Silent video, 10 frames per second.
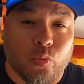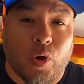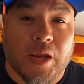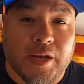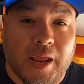
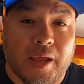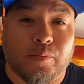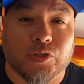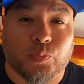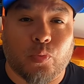great
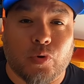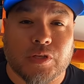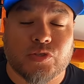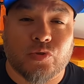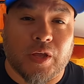ambush
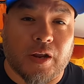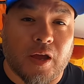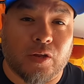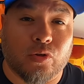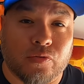points that
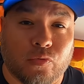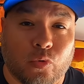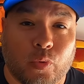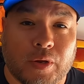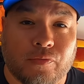I look
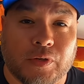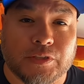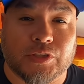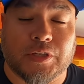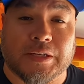for
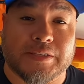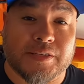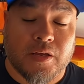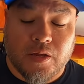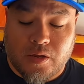redfish
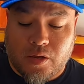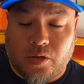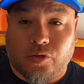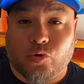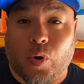is
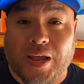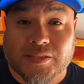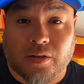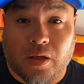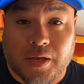
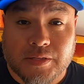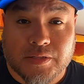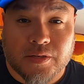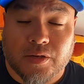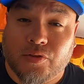grass
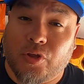lines.